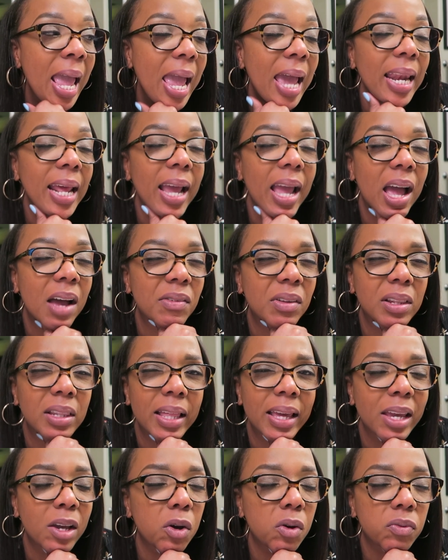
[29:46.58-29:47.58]
and I have a
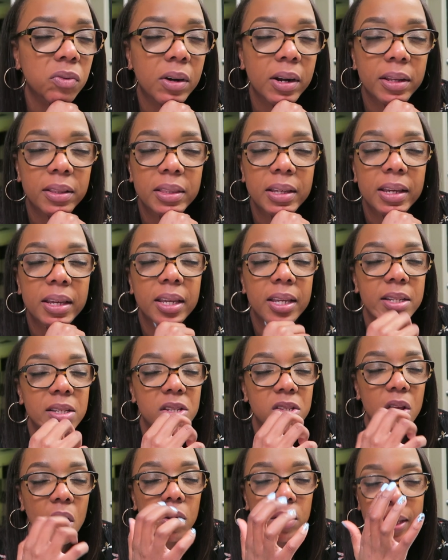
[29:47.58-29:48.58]
layover, I think, in
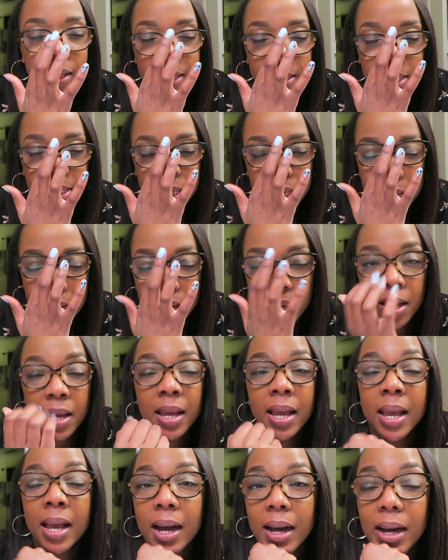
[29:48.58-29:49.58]
Salt Lake City,
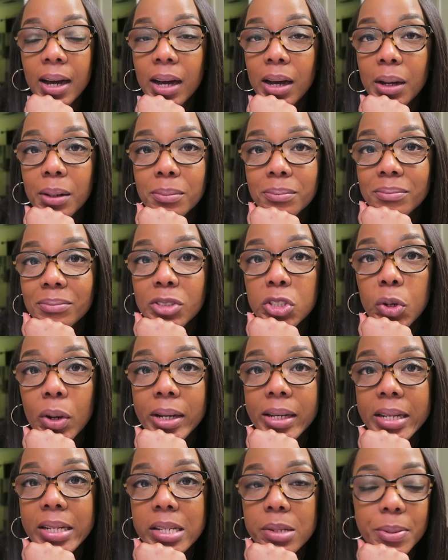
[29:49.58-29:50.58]
um, so
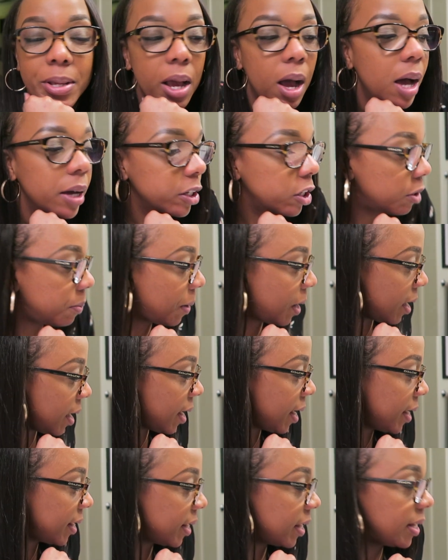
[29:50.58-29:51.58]
I need to be
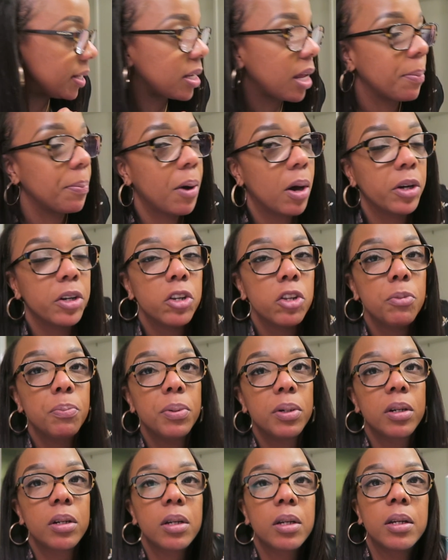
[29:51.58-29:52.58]
occupied, is I bought a new
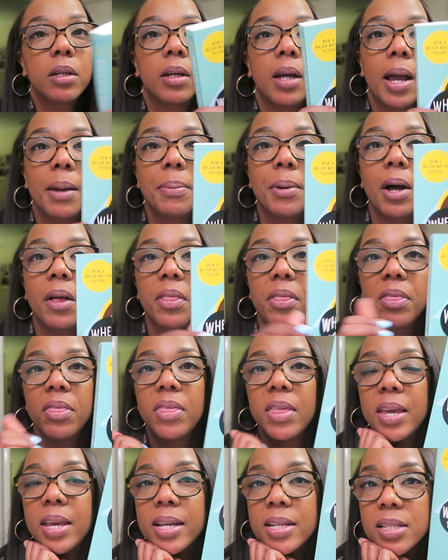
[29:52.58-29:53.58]
book. I bought
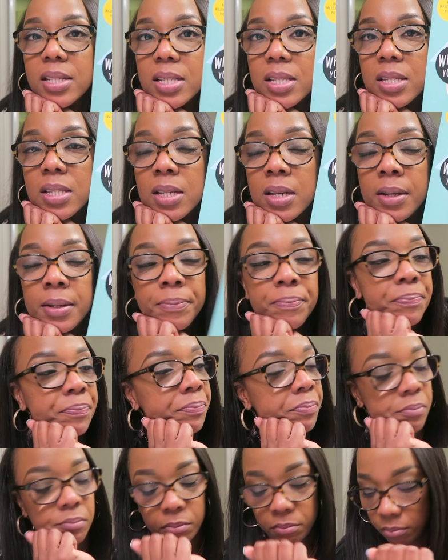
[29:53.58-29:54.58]
this.
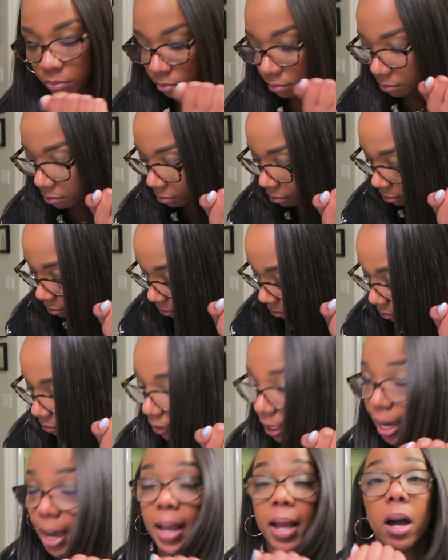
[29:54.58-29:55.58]

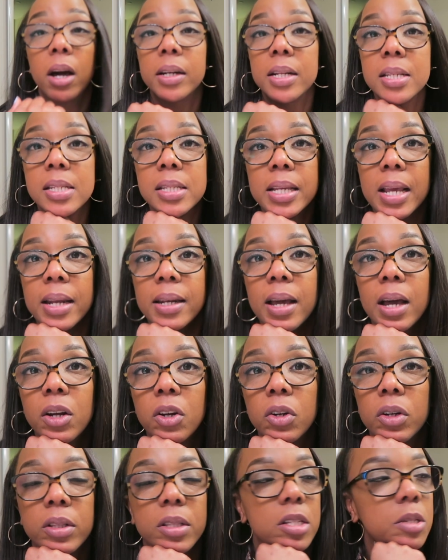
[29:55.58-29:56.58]
I honestly had not
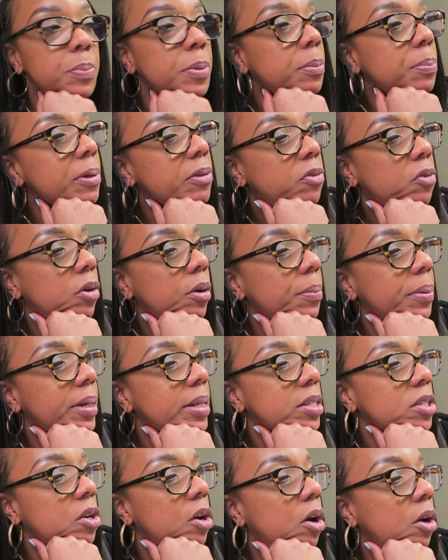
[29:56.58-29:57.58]
heard of this book before, but
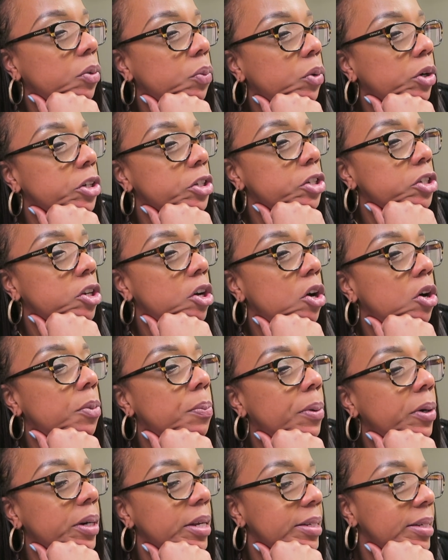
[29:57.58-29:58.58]
it's called Where'd You Go,
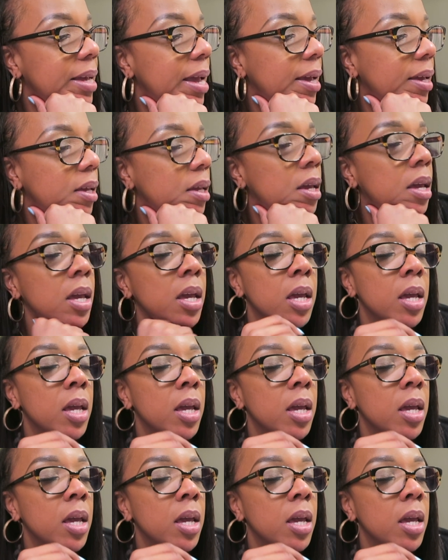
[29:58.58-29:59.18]
Bernadette,